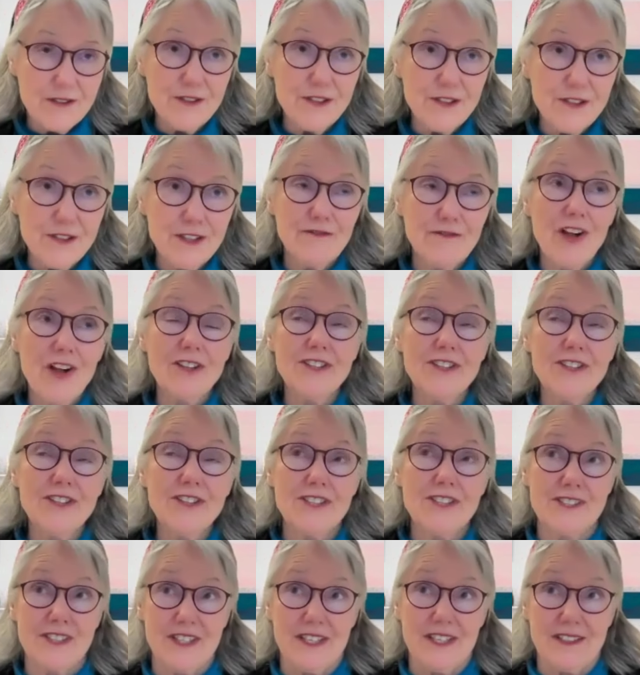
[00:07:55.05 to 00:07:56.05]
Whose
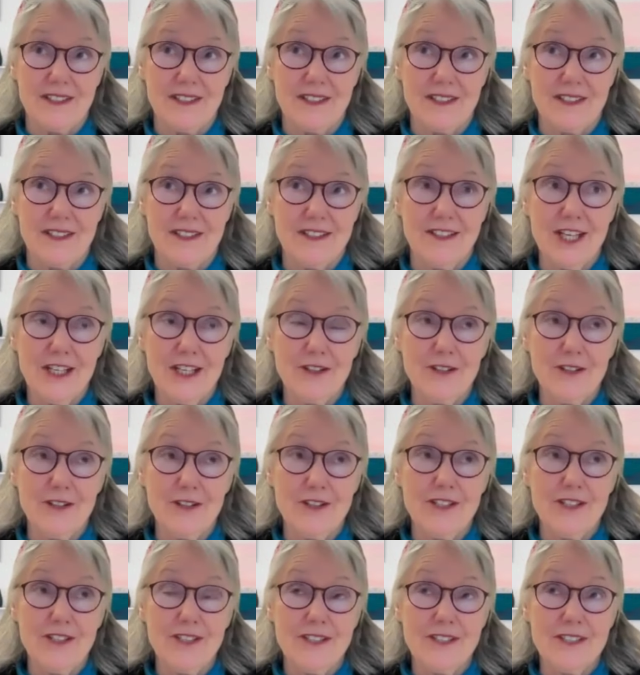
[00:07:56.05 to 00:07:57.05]
fault is it that they
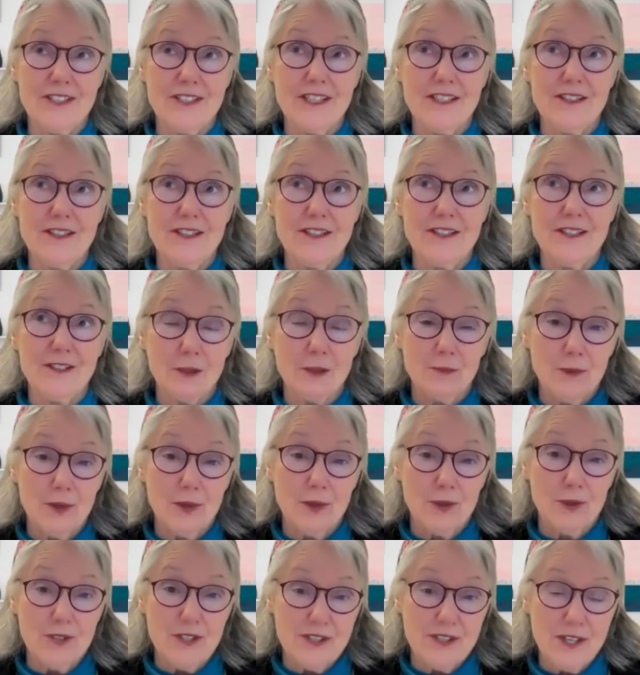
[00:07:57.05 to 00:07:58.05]
couldn't see that
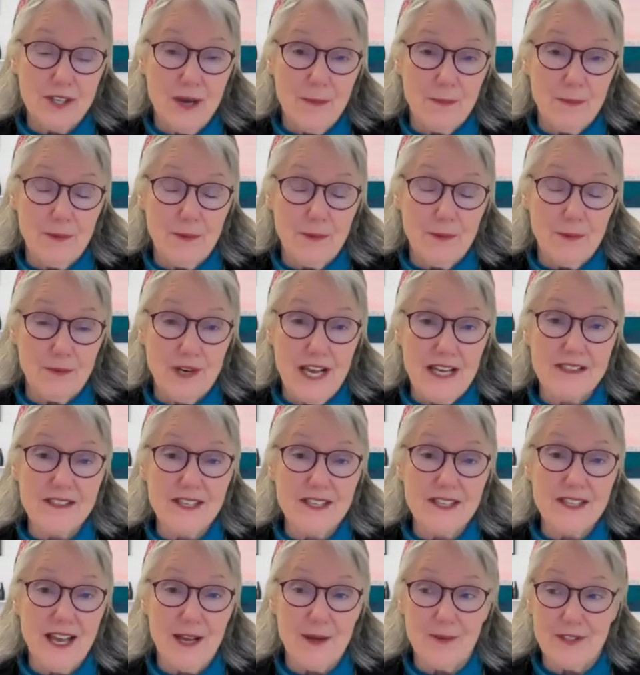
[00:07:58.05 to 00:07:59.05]
their modus
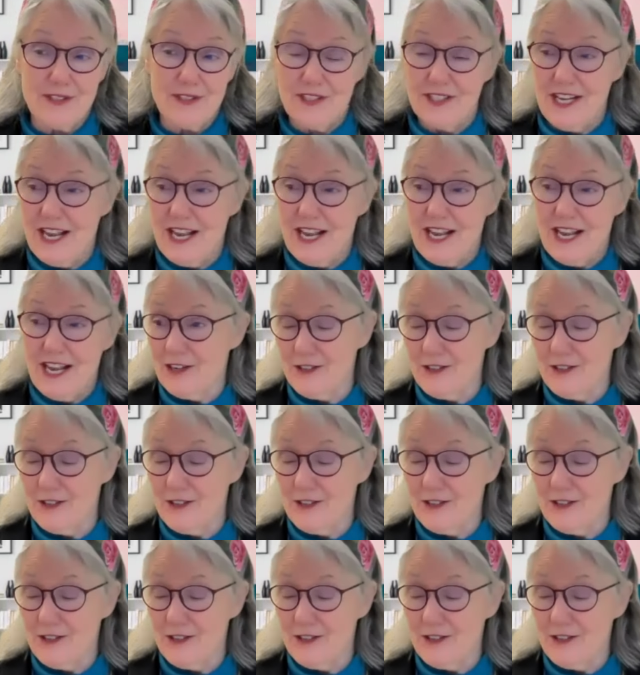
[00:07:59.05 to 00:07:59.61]
operandi was